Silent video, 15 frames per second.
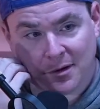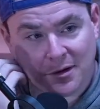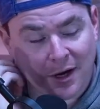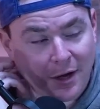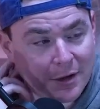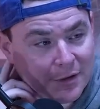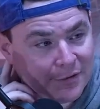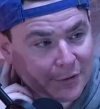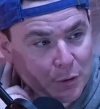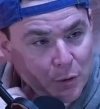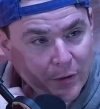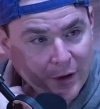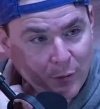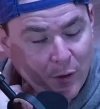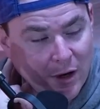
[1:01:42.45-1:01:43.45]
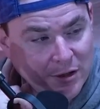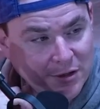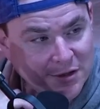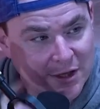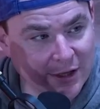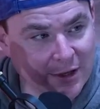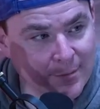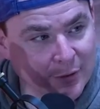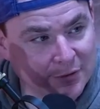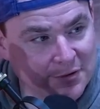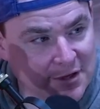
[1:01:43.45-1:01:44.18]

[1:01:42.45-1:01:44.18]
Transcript: co school that won just like the most